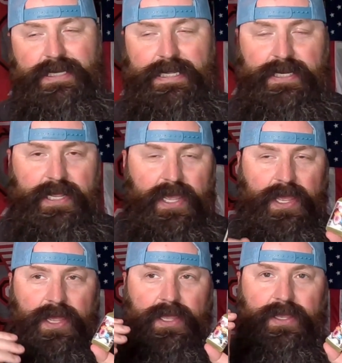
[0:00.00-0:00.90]
It
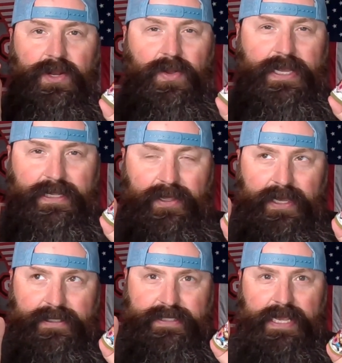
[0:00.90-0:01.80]
you know it
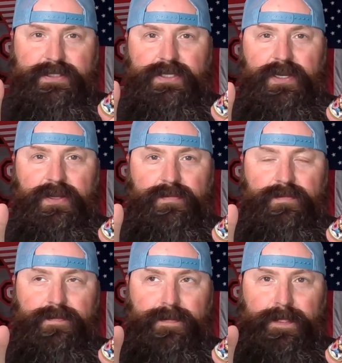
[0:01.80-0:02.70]
it takes a
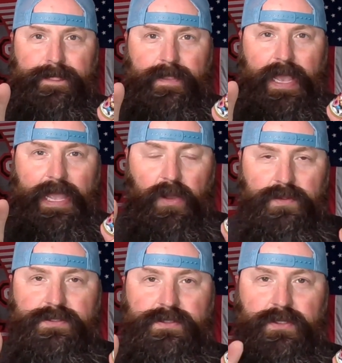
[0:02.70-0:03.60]
I
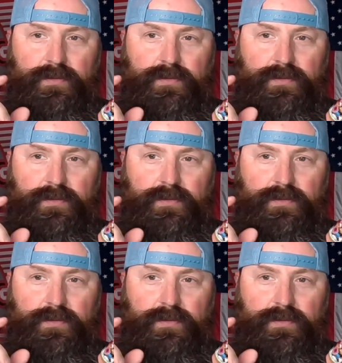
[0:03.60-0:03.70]
always